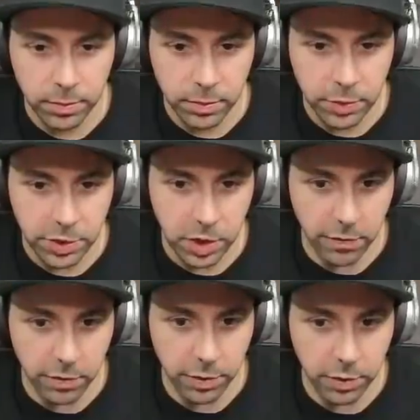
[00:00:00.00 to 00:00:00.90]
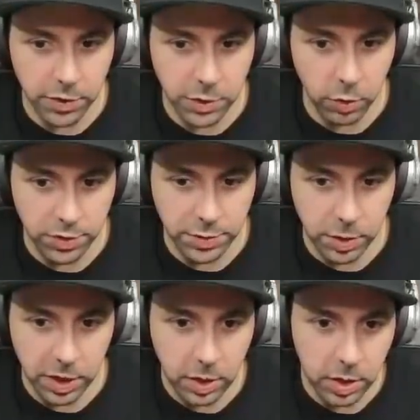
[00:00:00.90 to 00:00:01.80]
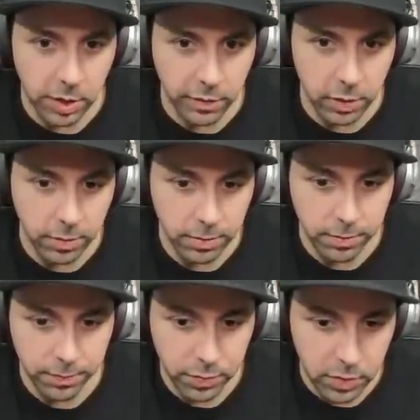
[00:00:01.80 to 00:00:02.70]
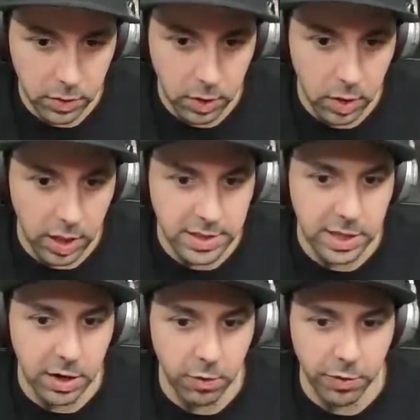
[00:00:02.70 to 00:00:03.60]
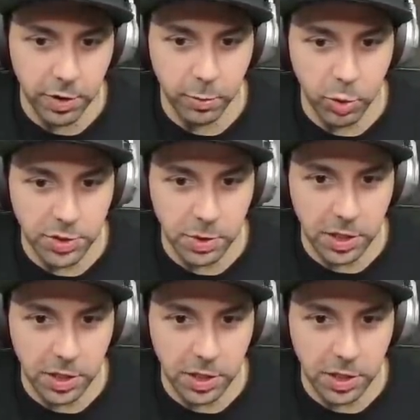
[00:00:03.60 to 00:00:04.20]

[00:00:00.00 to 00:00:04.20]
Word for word: Just cover through those holes. Ready? Cover gotcha, I gotcha. It's not over here, boys.